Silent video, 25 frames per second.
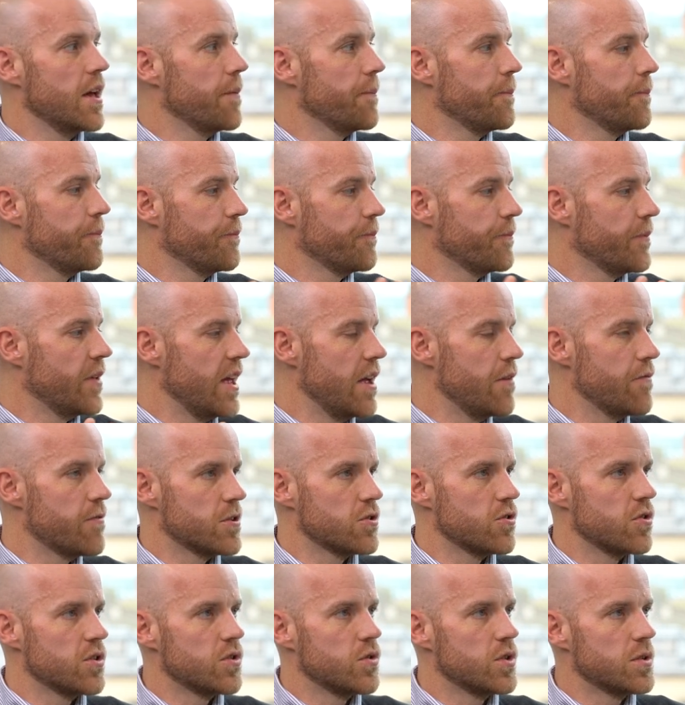
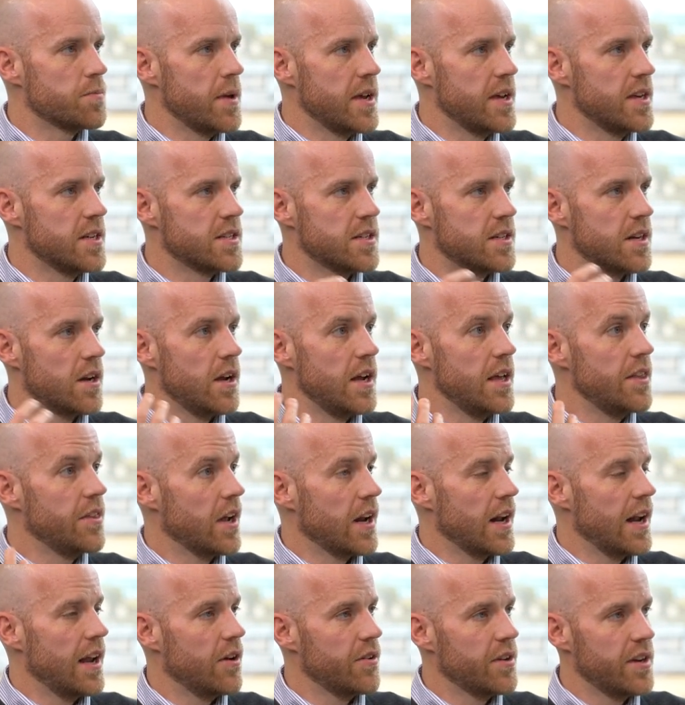infrastructure was based in the
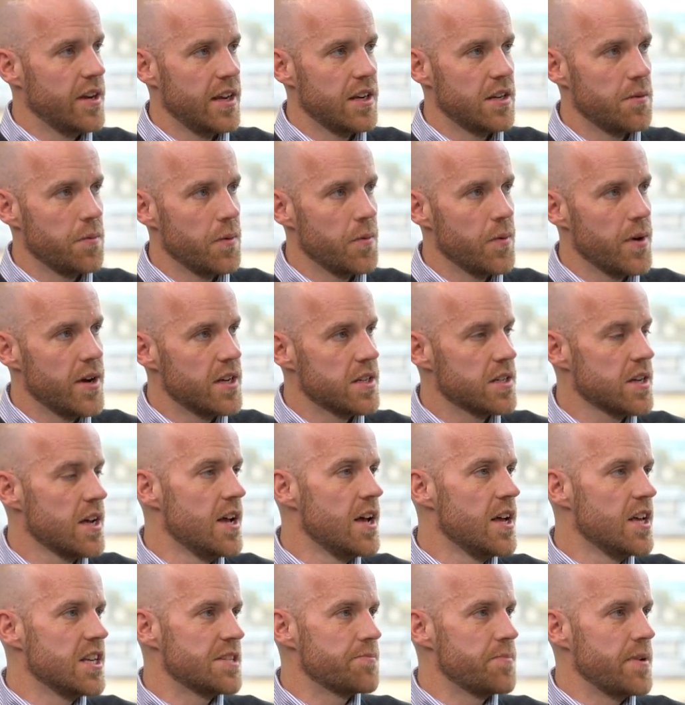cloud in AWS,
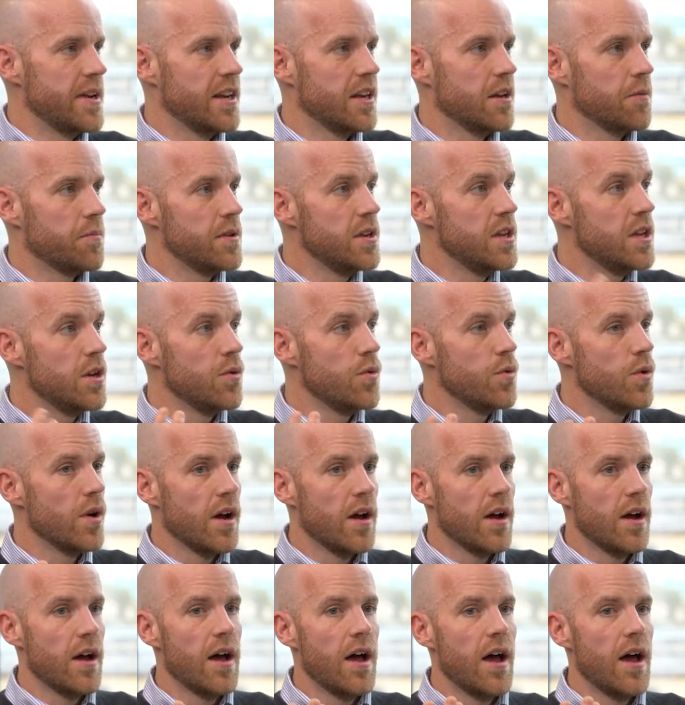spinning up new